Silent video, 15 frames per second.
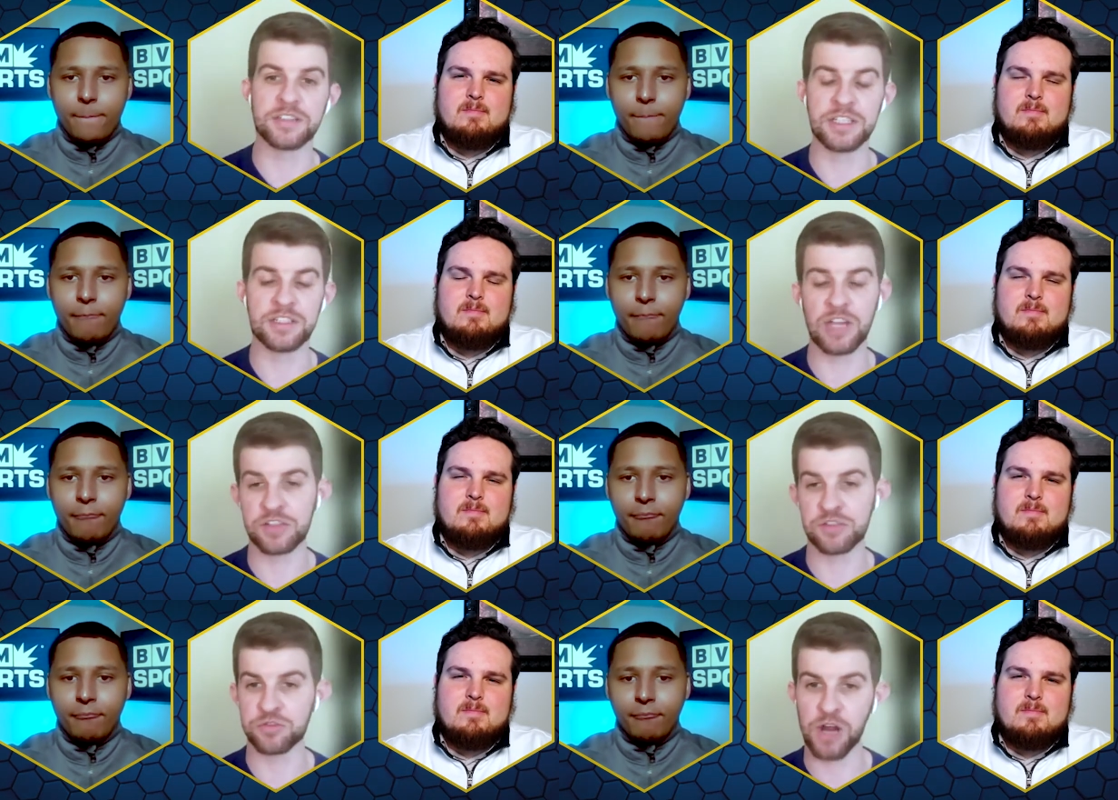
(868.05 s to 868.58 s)

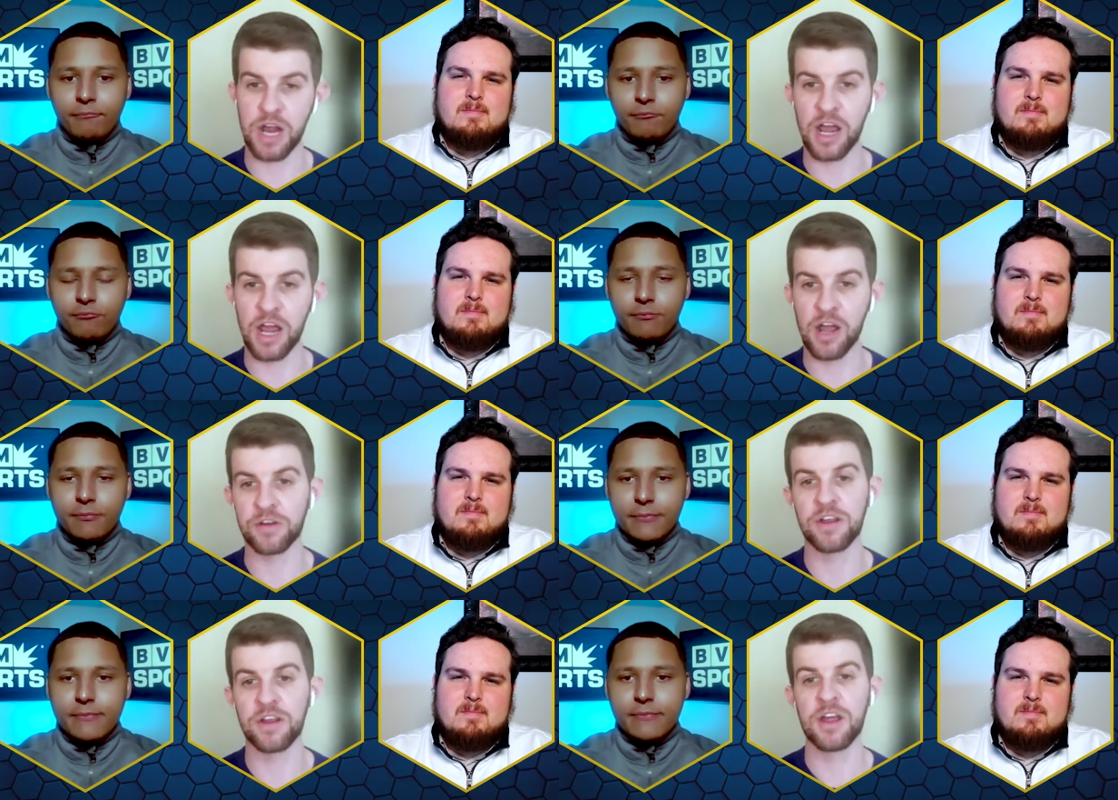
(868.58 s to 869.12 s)
Speaker 1: CJ
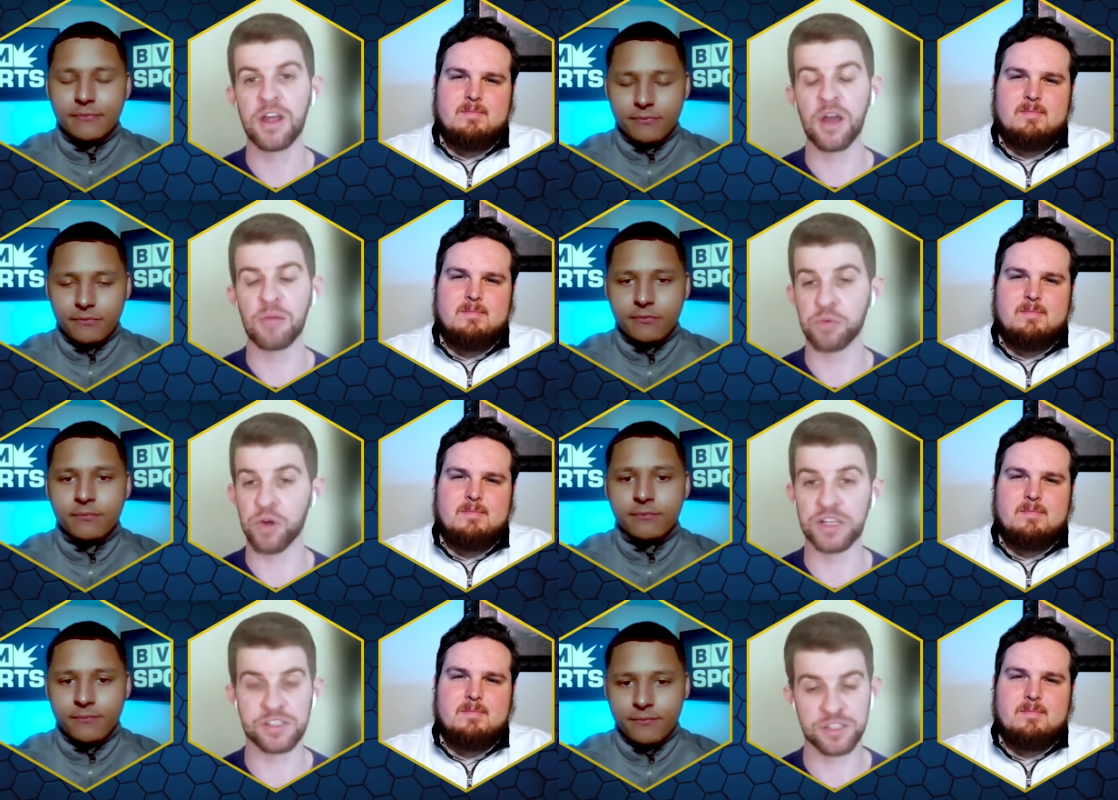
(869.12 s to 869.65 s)
Stroud,
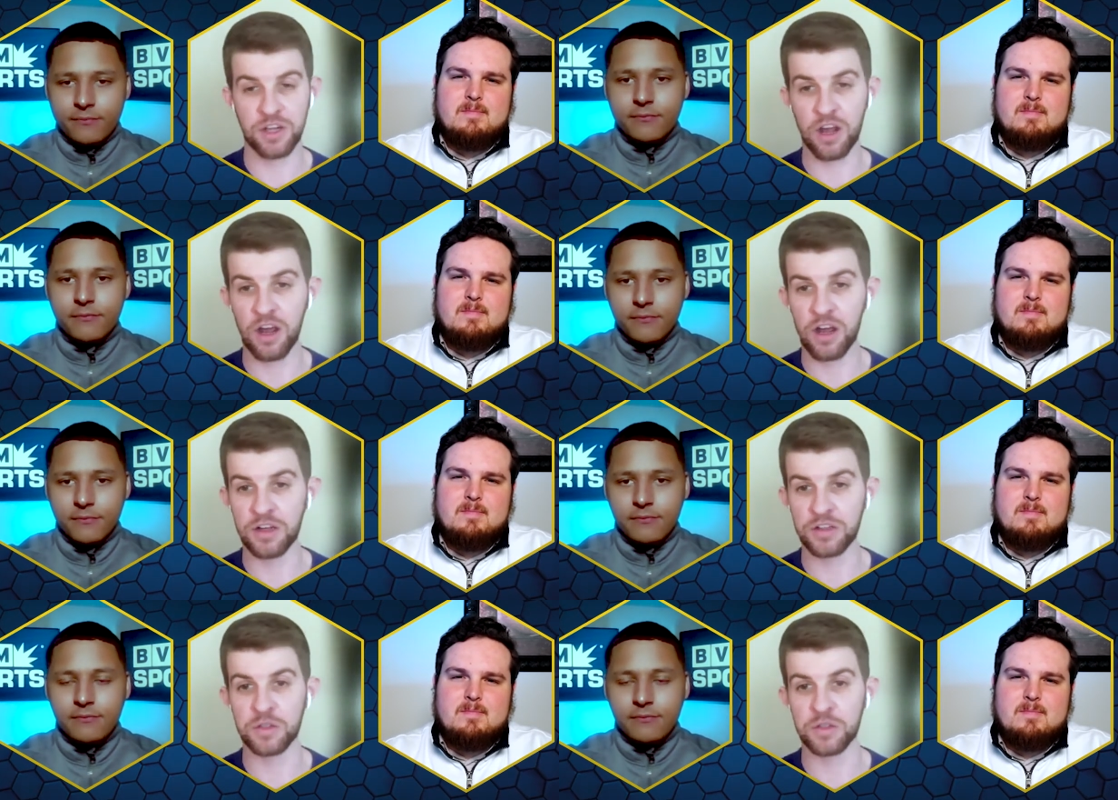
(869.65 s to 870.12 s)
Bryce Young.